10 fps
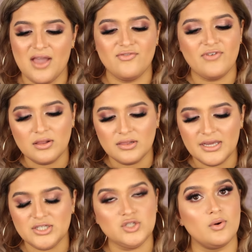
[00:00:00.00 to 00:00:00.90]
I felt
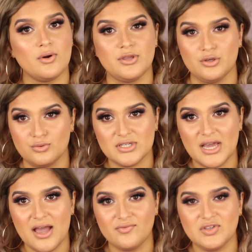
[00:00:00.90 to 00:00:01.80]
like Dior used to
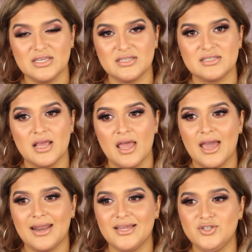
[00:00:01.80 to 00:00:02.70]
have these
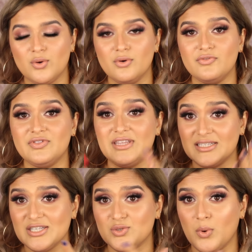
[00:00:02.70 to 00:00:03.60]
and I don't know if
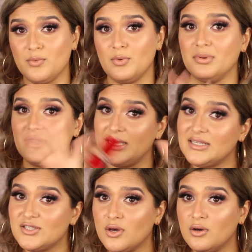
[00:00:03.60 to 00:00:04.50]
this is what
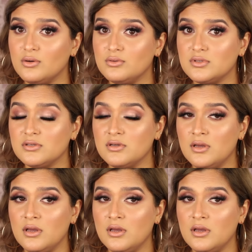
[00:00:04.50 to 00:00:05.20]
replaced those